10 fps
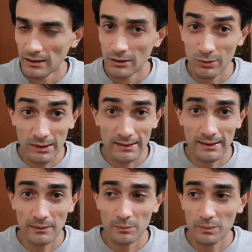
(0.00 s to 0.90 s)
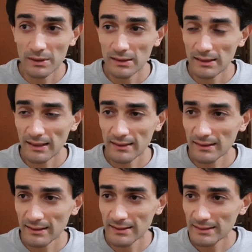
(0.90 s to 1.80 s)
look it up, but I
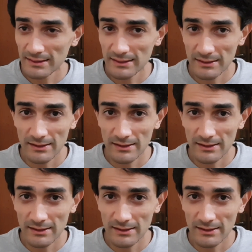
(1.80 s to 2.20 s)
think it's